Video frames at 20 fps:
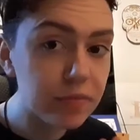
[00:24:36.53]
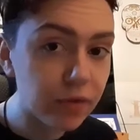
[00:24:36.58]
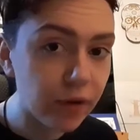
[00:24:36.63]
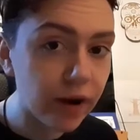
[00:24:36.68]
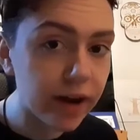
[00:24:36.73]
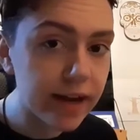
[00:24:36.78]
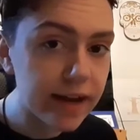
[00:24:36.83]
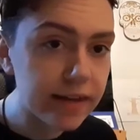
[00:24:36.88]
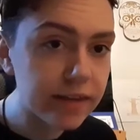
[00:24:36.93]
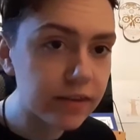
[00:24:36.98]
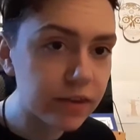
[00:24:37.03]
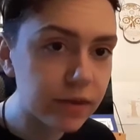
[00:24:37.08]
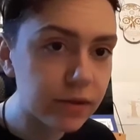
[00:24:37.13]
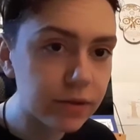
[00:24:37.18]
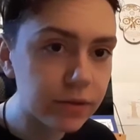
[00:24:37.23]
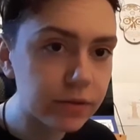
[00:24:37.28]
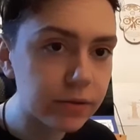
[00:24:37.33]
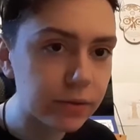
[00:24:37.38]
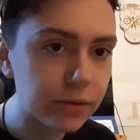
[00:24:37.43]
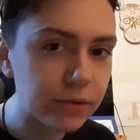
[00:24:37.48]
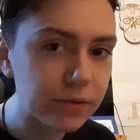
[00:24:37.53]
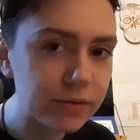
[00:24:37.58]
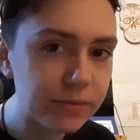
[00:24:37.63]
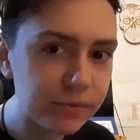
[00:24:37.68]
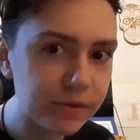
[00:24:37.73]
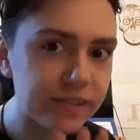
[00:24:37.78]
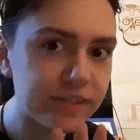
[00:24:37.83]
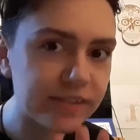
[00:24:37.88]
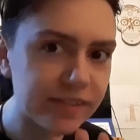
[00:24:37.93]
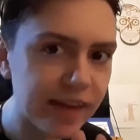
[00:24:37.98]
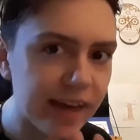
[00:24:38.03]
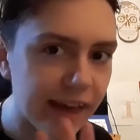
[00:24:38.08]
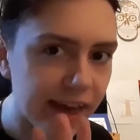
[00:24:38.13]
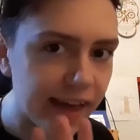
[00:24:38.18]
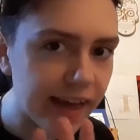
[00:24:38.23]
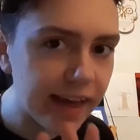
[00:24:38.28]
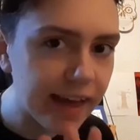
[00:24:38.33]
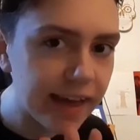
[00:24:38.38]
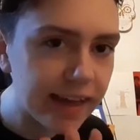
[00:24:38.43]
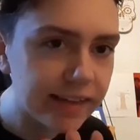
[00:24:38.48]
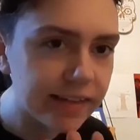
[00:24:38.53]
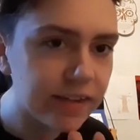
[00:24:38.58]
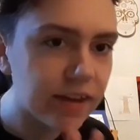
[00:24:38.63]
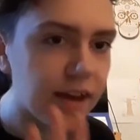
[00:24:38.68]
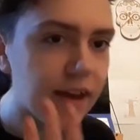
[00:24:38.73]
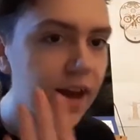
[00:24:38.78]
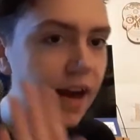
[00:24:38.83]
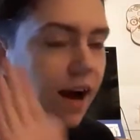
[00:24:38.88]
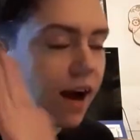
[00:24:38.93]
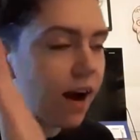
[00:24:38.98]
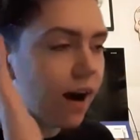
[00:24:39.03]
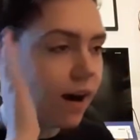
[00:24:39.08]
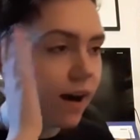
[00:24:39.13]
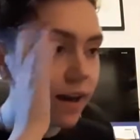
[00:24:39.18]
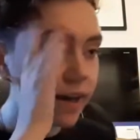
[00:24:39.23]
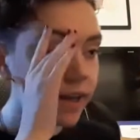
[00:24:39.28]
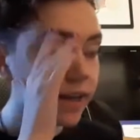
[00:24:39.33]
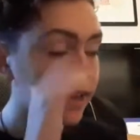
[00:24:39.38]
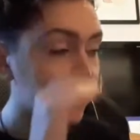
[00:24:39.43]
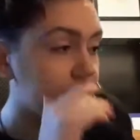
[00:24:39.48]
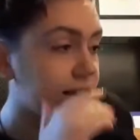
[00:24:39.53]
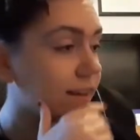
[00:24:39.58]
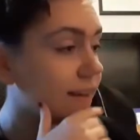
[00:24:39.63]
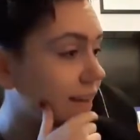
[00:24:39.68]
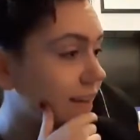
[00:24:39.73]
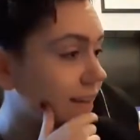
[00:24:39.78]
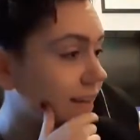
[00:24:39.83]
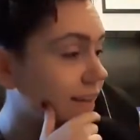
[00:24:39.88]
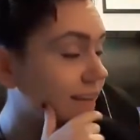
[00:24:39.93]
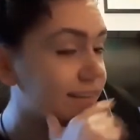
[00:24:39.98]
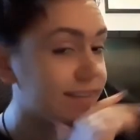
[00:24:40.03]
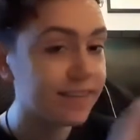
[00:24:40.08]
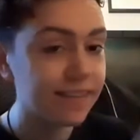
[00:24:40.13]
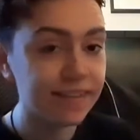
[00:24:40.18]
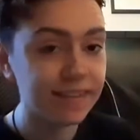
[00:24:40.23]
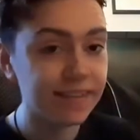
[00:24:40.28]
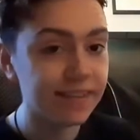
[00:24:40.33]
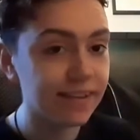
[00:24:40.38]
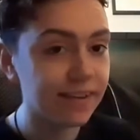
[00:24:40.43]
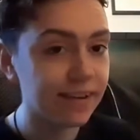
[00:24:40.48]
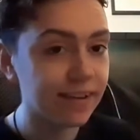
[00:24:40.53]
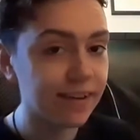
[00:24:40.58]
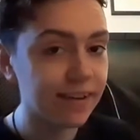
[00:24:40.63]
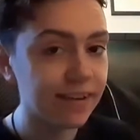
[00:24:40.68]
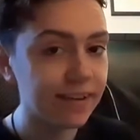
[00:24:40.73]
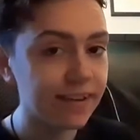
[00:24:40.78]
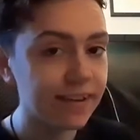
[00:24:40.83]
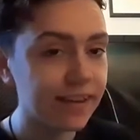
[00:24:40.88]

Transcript: Brian the Ood was there. I, yeah,